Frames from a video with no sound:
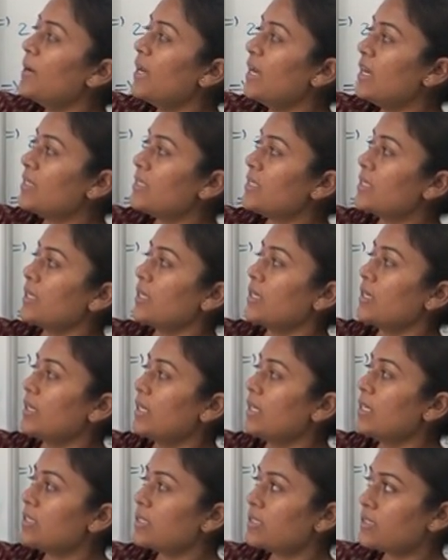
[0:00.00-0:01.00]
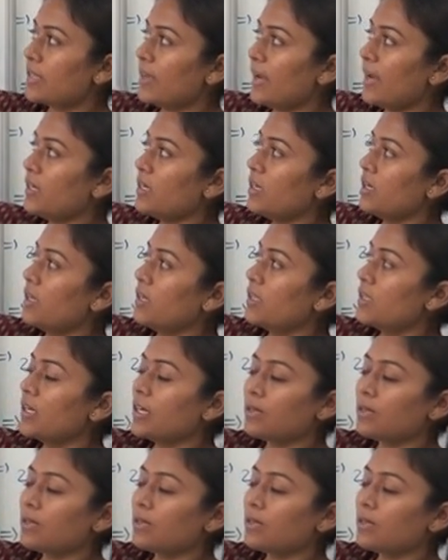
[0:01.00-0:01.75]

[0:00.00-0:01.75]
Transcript: Base is 10.